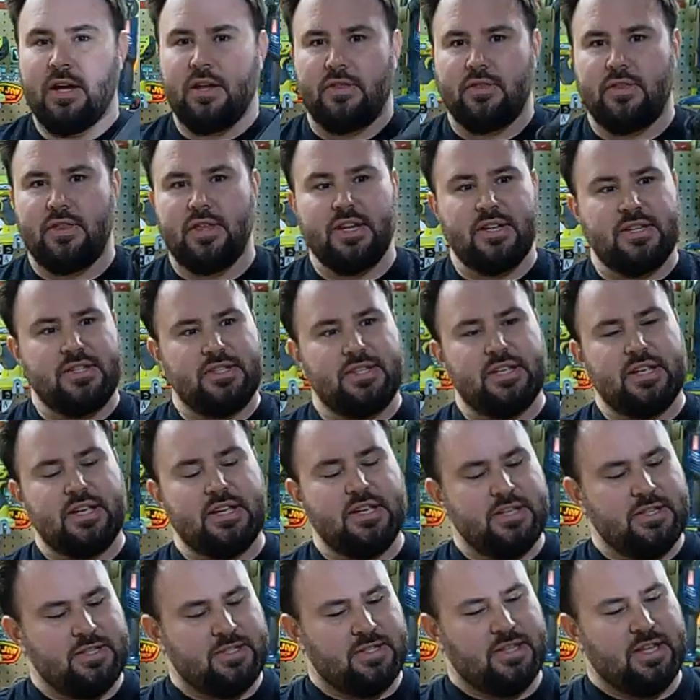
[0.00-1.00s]
This
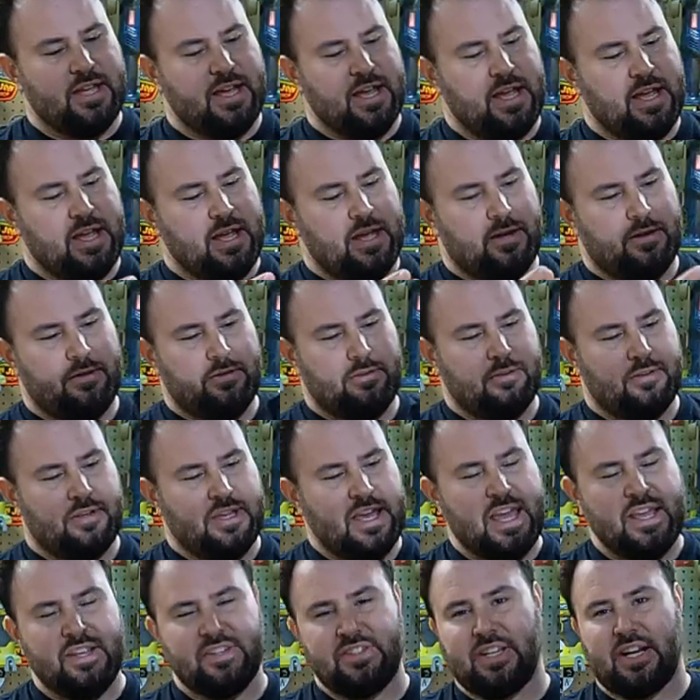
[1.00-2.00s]
is the
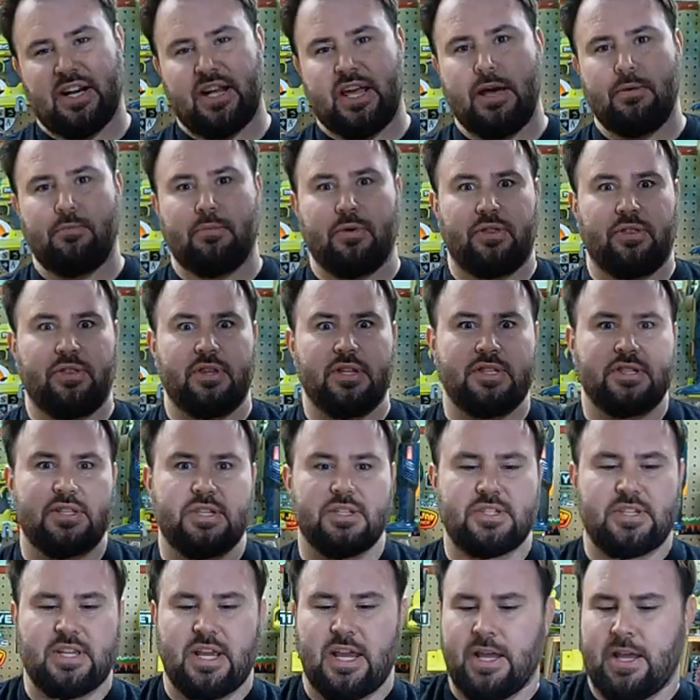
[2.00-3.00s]
case that it came with. This
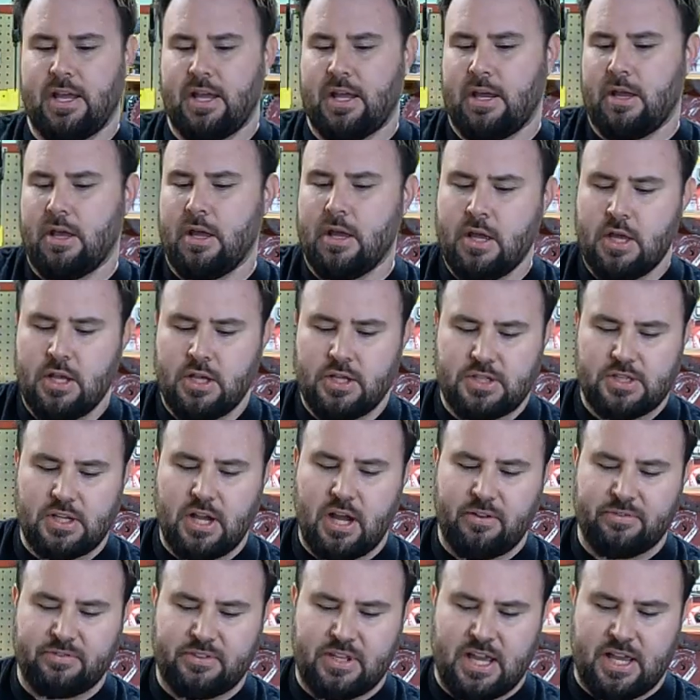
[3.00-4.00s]
is a
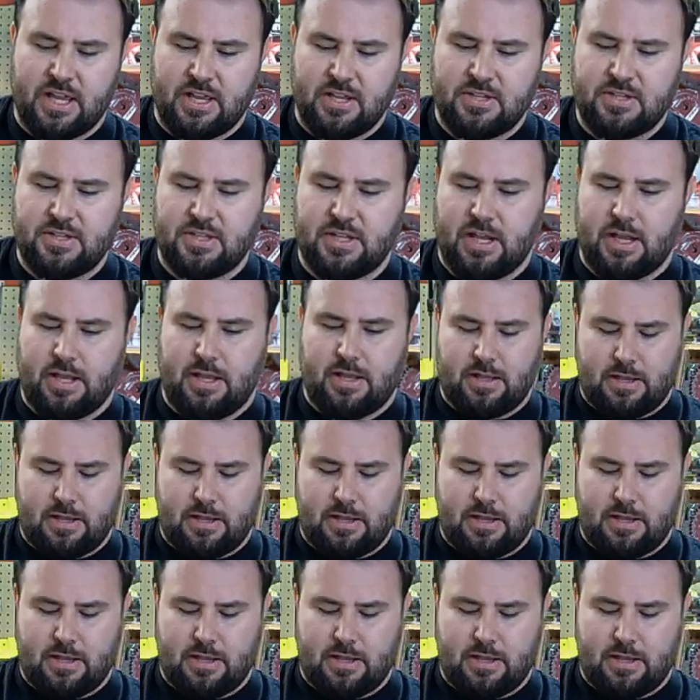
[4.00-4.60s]
soft case.